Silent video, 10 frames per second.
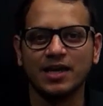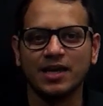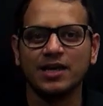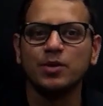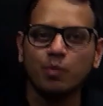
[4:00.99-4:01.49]

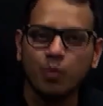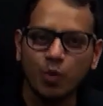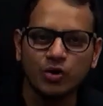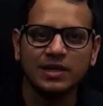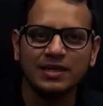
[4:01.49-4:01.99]
both
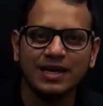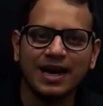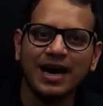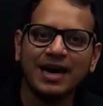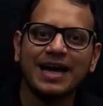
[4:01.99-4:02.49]
are
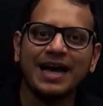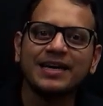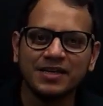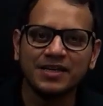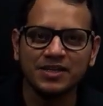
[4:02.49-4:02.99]

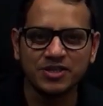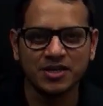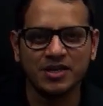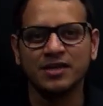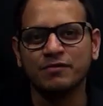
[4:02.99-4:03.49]
agriculturally
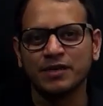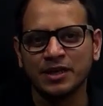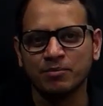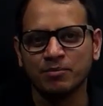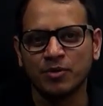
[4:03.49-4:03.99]
very
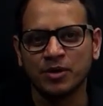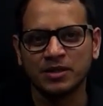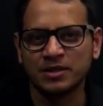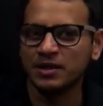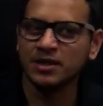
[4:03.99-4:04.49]
important.
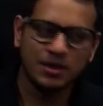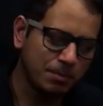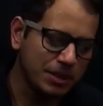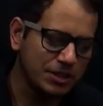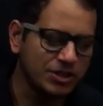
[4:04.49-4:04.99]

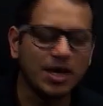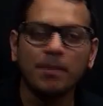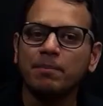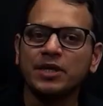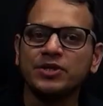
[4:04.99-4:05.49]
Punjab
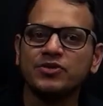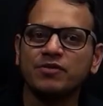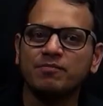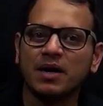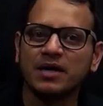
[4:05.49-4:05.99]
plains of
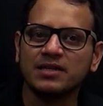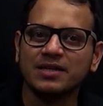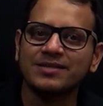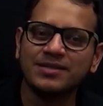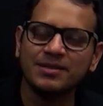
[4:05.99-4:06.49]
Pakistan,
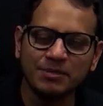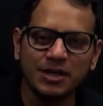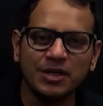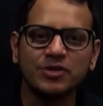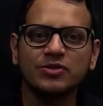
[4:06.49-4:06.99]
similar to the
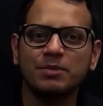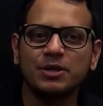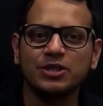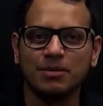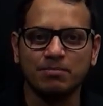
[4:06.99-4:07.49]
Punjab
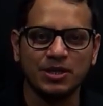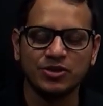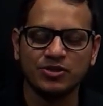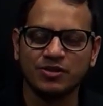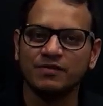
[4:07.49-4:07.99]
plains of
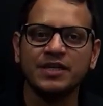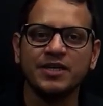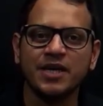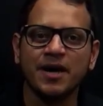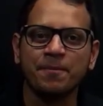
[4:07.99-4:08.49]
India,
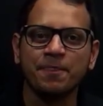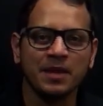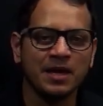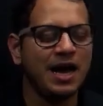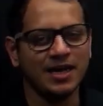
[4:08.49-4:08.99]

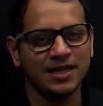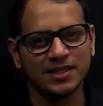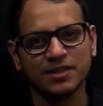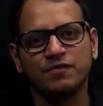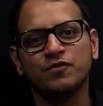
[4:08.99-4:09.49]
is the
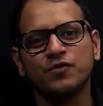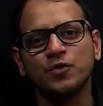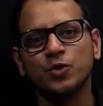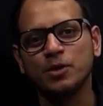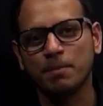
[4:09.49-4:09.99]
food
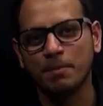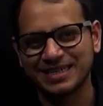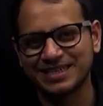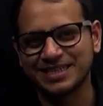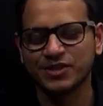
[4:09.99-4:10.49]

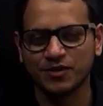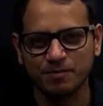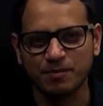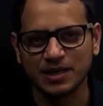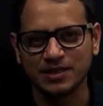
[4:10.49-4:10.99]
basket of
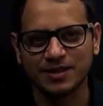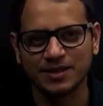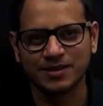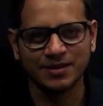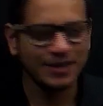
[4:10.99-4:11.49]
Pakistan.
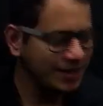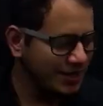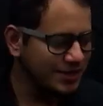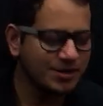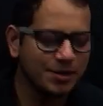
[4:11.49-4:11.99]
It is the
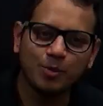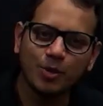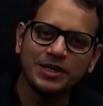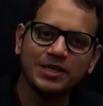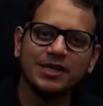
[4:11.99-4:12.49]

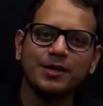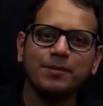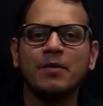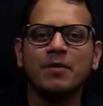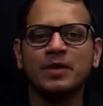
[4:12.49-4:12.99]
political
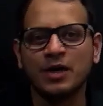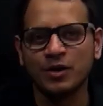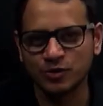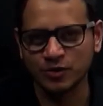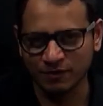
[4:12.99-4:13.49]
powerhouse
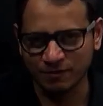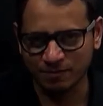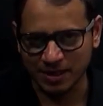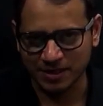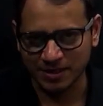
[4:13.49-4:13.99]
of
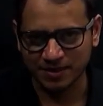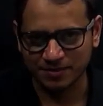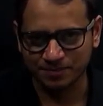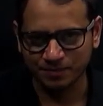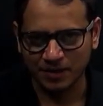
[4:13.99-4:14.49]
Pakistan.
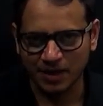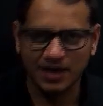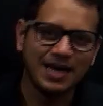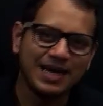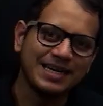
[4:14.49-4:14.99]

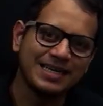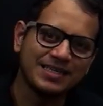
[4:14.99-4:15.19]
It is